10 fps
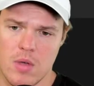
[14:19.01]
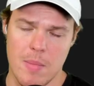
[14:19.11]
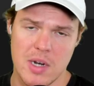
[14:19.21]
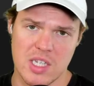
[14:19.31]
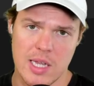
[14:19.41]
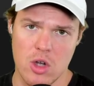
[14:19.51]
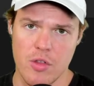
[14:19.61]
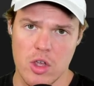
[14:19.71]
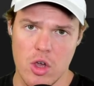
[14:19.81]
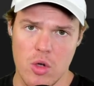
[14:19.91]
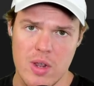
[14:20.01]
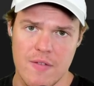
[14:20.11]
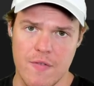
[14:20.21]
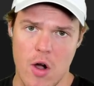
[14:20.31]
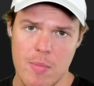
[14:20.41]
I'm gonna select all the code in
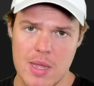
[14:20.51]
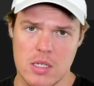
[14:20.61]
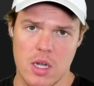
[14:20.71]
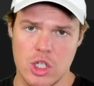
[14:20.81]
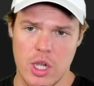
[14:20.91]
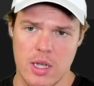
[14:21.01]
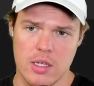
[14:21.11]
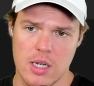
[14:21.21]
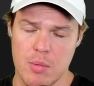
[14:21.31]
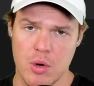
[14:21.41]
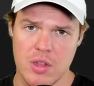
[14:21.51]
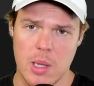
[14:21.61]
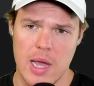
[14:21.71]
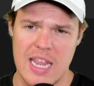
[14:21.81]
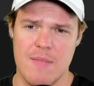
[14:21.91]
firebase.js and I'll put in the
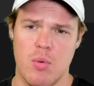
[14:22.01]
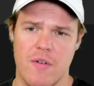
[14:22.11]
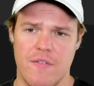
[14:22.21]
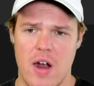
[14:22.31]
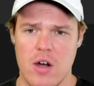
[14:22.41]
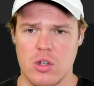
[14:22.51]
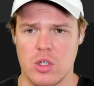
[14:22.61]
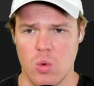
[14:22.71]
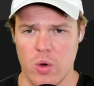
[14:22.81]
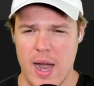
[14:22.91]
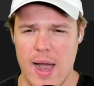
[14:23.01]
line import Firestore and